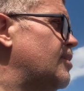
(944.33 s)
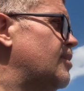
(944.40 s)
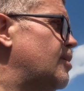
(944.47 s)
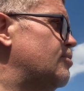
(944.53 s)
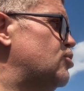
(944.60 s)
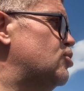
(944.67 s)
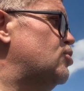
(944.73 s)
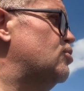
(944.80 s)

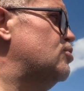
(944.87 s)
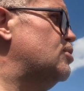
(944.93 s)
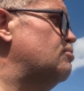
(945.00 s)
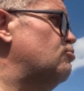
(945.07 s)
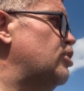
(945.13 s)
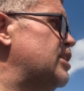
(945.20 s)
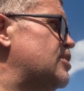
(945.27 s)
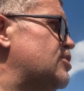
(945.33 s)
I'm just doing some
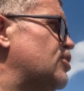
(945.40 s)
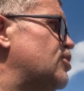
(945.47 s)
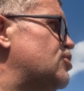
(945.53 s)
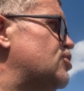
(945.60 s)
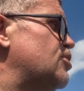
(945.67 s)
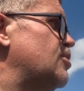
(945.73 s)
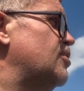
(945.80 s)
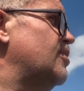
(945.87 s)
research.
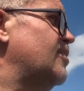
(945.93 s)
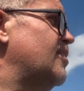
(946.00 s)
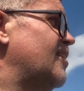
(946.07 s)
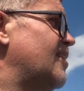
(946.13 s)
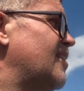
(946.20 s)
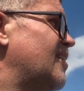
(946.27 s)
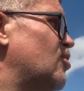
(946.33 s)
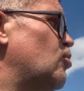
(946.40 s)

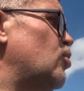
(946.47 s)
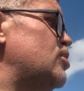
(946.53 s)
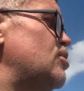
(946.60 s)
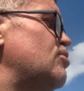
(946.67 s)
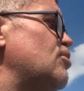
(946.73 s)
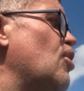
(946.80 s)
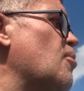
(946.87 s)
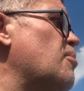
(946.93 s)
What do
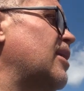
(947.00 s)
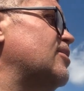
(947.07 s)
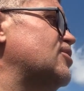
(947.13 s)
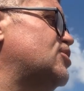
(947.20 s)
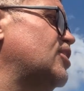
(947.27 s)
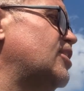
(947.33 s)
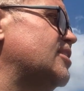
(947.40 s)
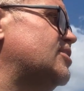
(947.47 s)
you know about the
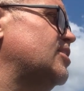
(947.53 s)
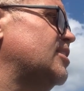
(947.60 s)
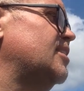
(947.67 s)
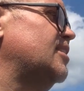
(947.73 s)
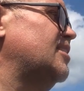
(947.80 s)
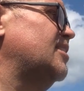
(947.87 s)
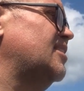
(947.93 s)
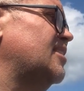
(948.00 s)
church?
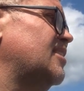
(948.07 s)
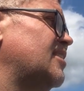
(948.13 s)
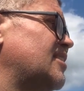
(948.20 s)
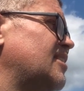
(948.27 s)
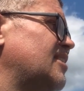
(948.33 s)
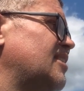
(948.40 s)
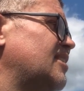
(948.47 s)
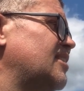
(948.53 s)

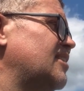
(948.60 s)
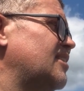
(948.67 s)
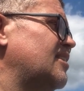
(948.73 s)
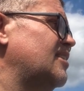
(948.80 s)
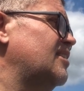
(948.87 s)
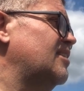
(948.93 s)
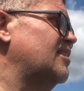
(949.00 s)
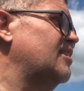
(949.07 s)
trails in
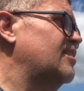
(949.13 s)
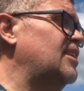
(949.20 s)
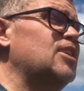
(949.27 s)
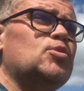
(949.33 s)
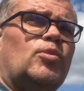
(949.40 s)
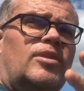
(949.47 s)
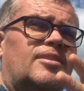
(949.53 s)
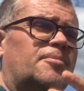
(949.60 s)
general?
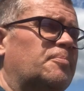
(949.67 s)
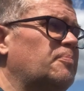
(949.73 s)
this one.